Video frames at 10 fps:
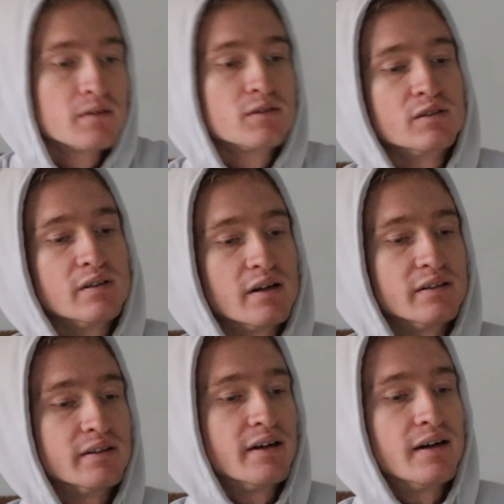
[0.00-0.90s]
Should not have
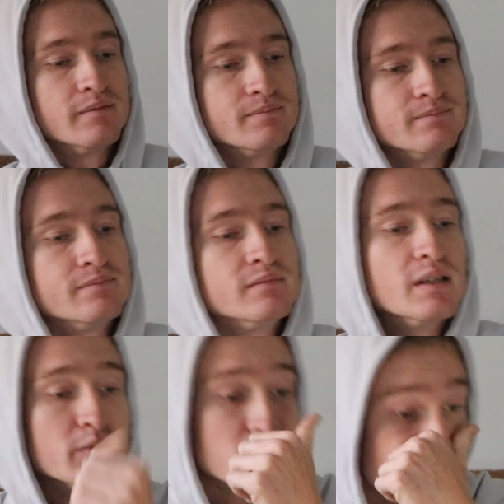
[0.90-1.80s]
done that.
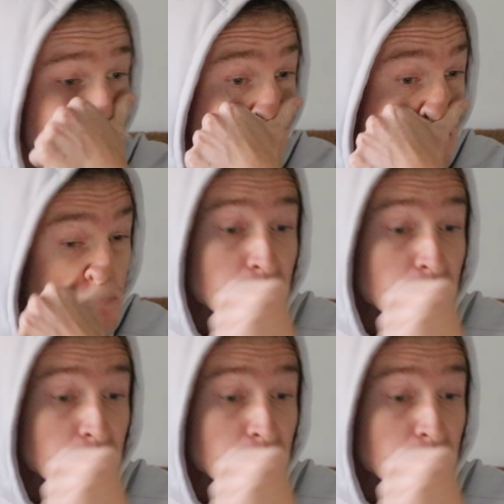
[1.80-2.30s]
That was stupid.